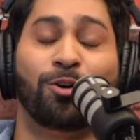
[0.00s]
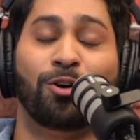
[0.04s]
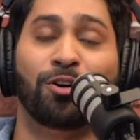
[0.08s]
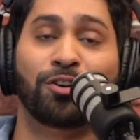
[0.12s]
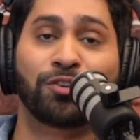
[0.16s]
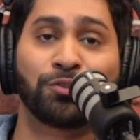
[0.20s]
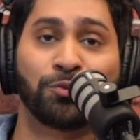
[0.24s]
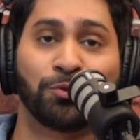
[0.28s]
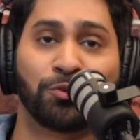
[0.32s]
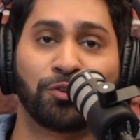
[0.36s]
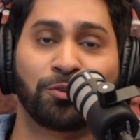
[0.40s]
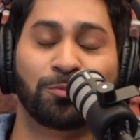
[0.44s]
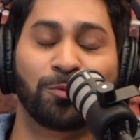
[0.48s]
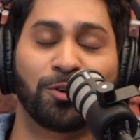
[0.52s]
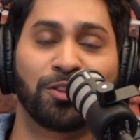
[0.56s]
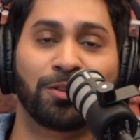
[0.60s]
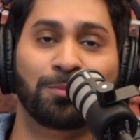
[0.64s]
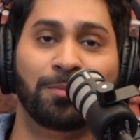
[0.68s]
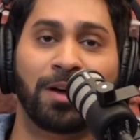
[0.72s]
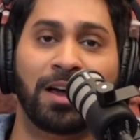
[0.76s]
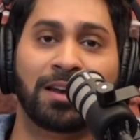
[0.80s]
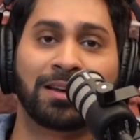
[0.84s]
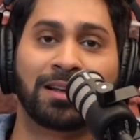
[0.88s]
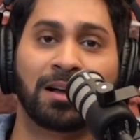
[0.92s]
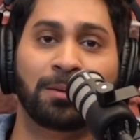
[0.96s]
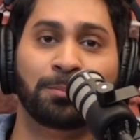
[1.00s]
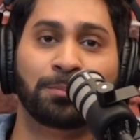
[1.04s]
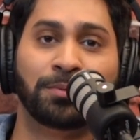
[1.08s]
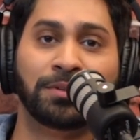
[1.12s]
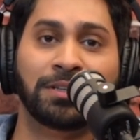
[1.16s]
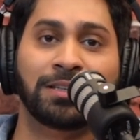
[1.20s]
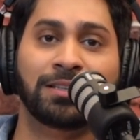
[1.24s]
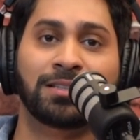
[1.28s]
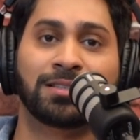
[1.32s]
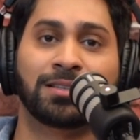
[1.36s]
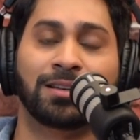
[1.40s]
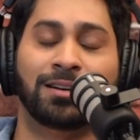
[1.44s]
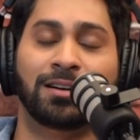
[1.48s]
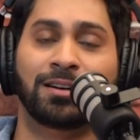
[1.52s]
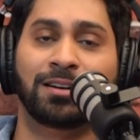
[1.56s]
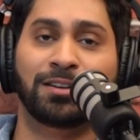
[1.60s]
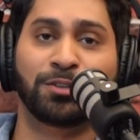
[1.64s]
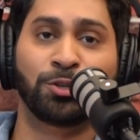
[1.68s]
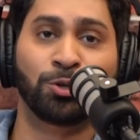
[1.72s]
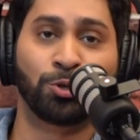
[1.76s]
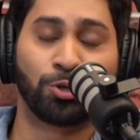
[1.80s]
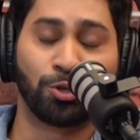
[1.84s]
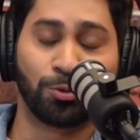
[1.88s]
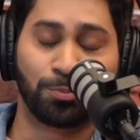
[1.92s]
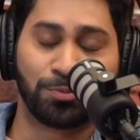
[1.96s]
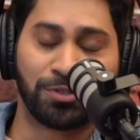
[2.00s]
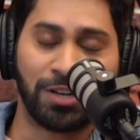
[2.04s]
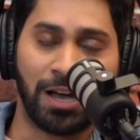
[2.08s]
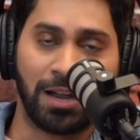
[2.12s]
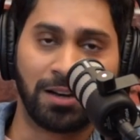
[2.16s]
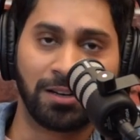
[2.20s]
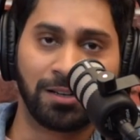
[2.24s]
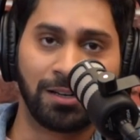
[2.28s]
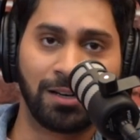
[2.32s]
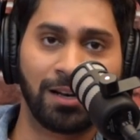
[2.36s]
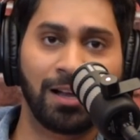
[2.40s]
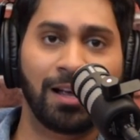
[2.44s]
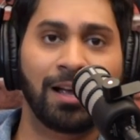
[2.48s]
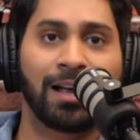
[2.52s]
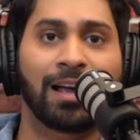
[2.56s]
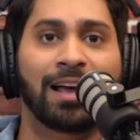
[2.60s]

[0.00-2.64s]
on YouTube on the Man Company's uh, yeah. YouTube channel.